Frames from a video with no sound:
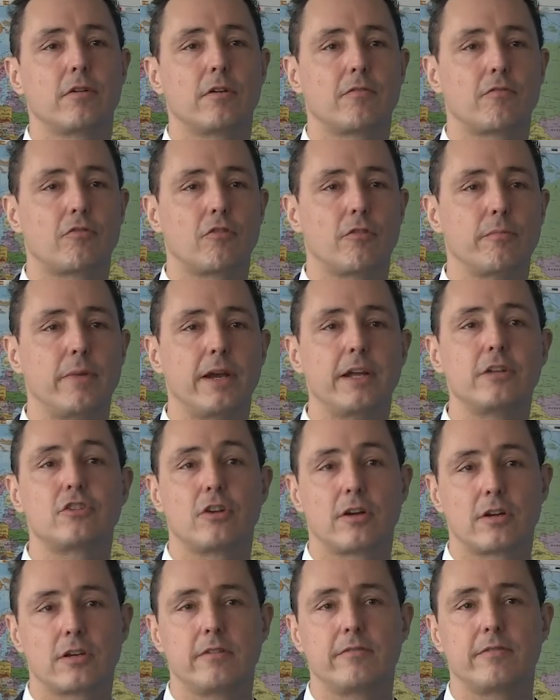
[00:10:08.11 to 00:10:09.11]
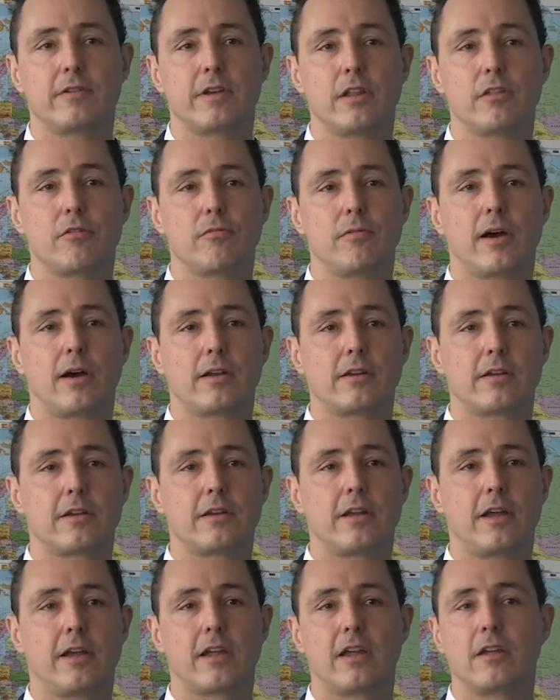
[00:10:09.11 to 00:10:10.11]
from major activities we are
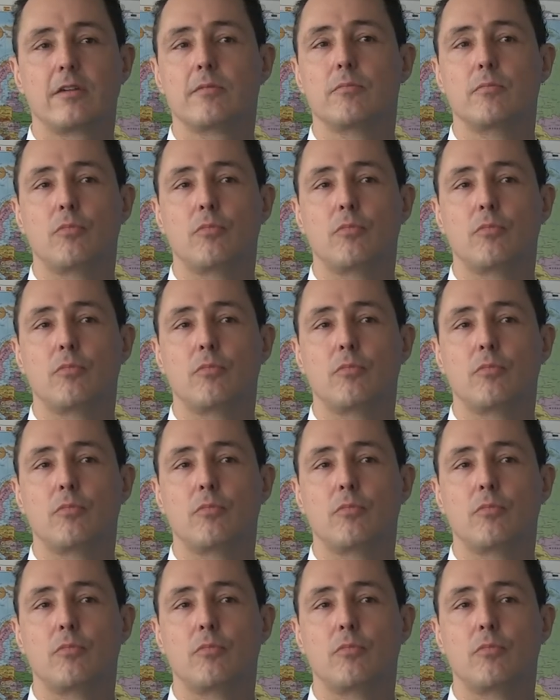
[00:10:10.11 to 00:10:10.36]
undertaking